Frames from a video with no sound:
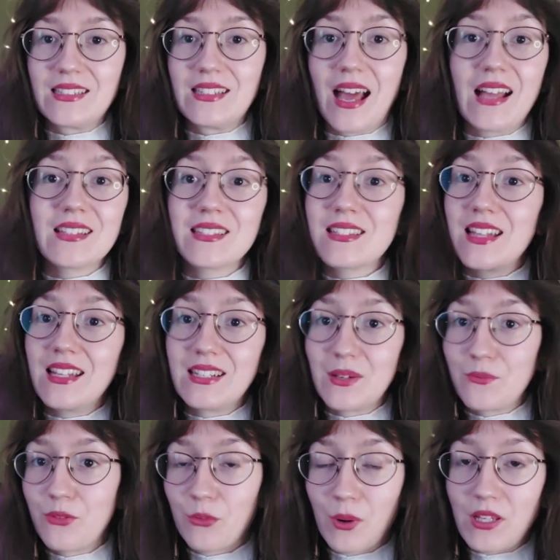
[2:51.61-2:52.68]
not stand
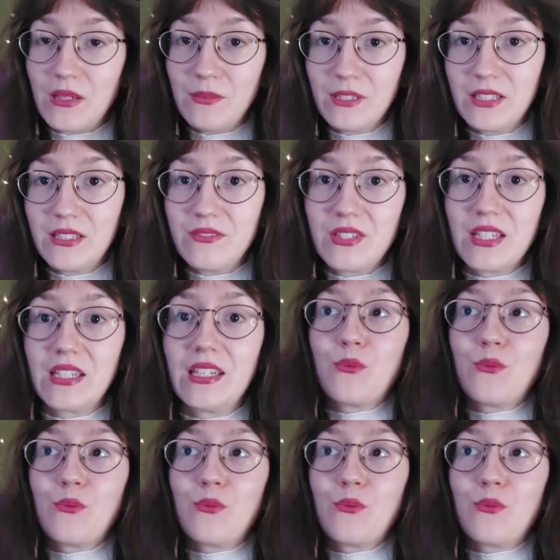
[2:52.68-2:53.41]
up for what he believes in,